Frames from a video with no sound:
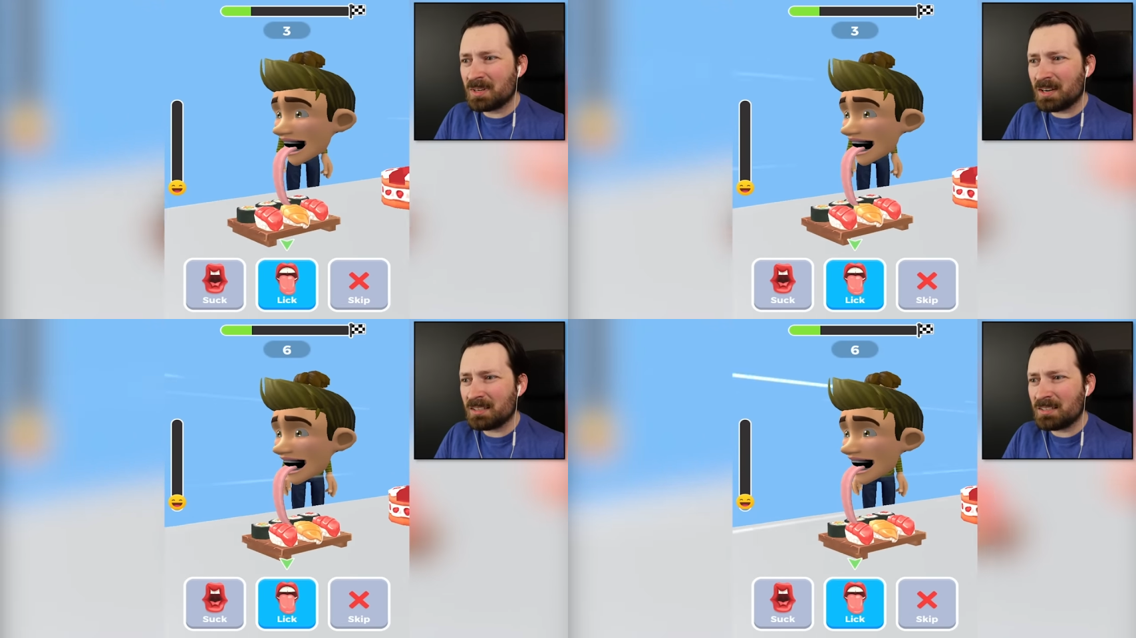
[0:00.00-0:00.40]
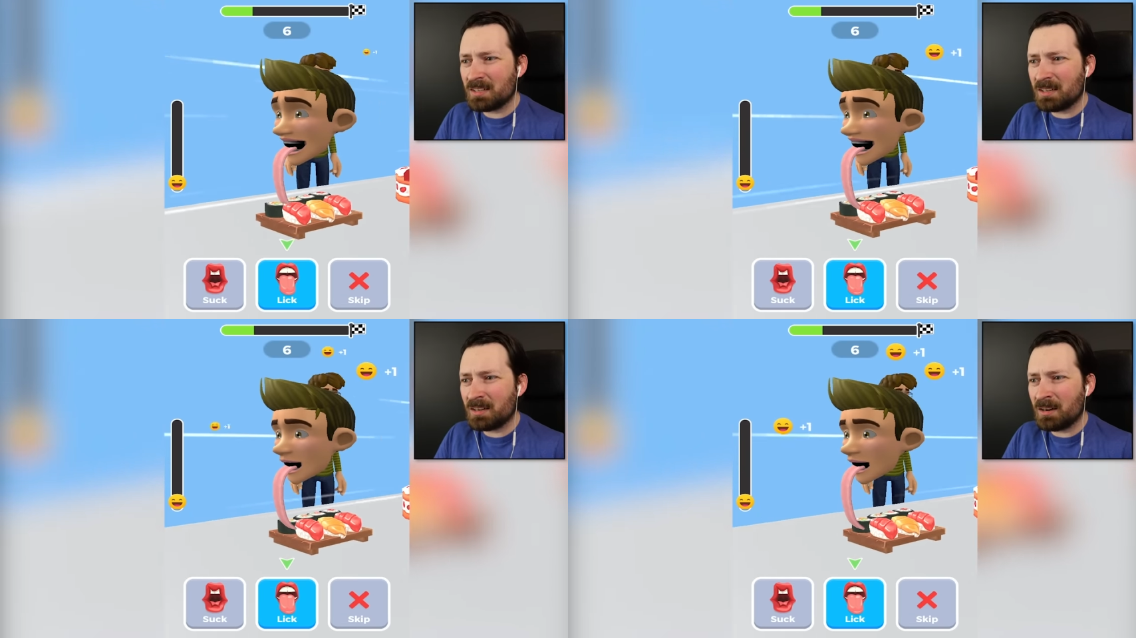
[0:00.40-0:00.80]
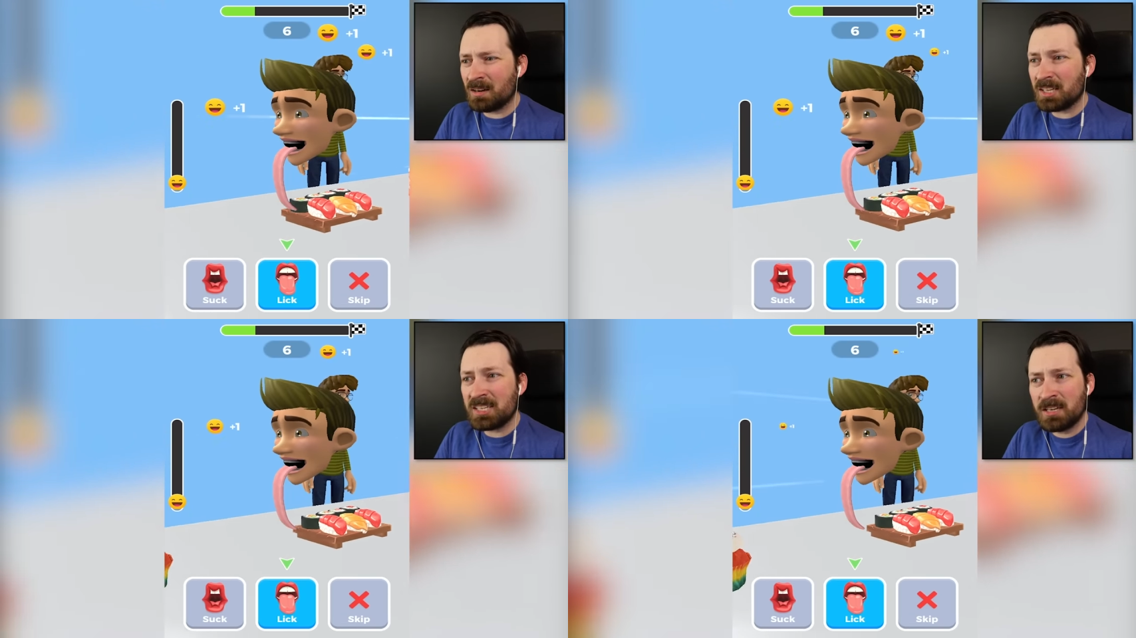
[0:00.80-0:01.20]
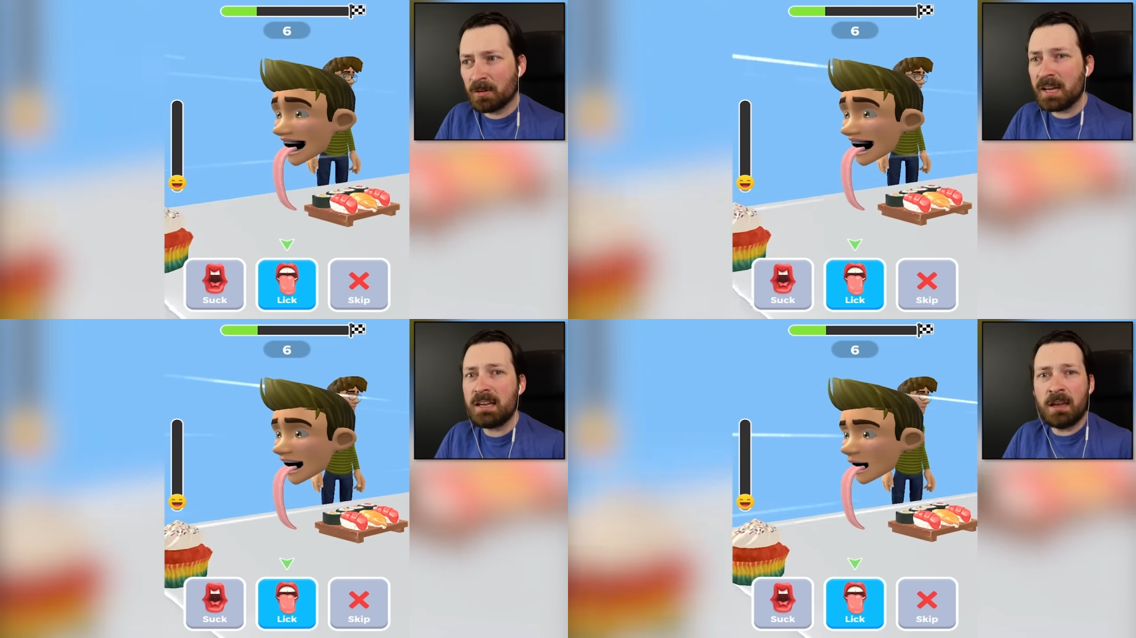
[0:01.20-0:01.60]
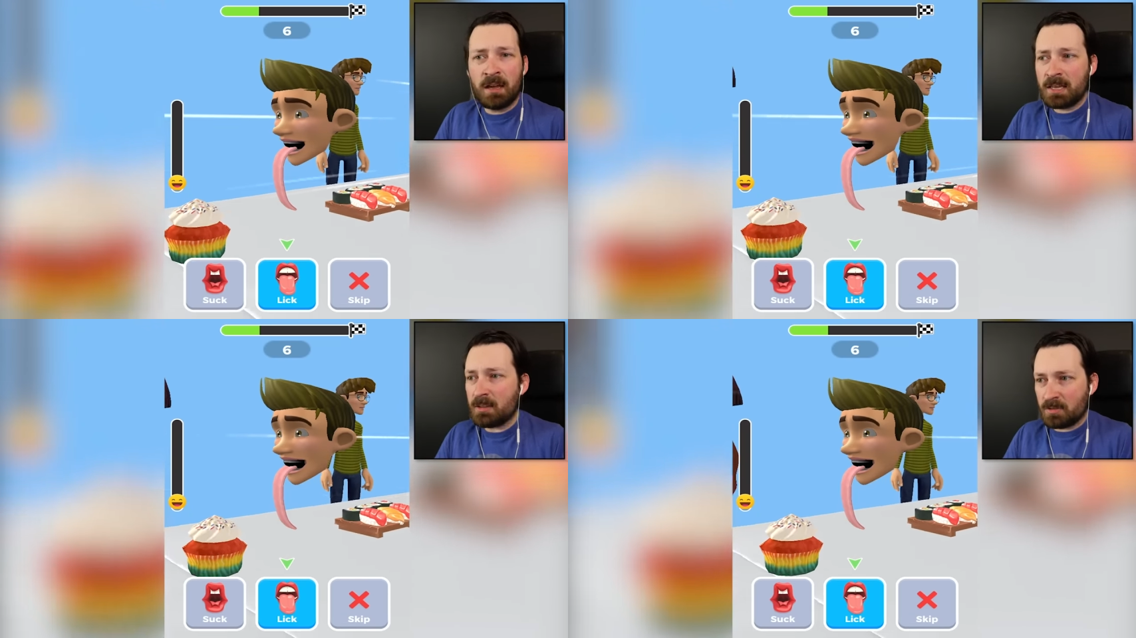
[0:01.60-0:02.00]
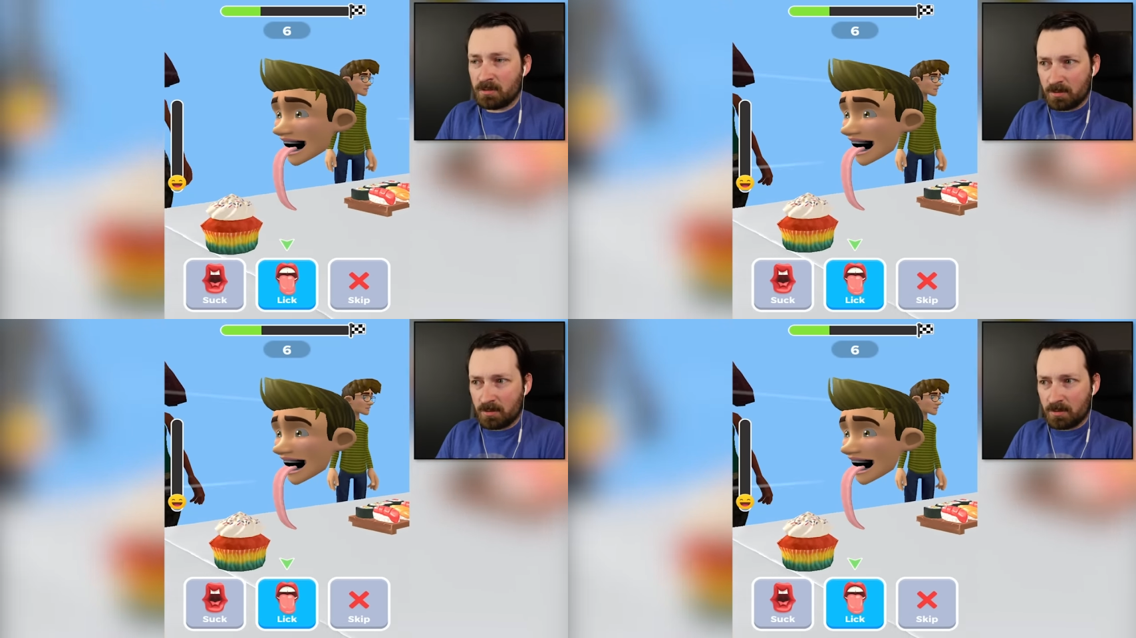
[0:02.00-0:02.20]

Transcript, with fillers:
Speaker 1: got uh, uh, hearing. Yeah, th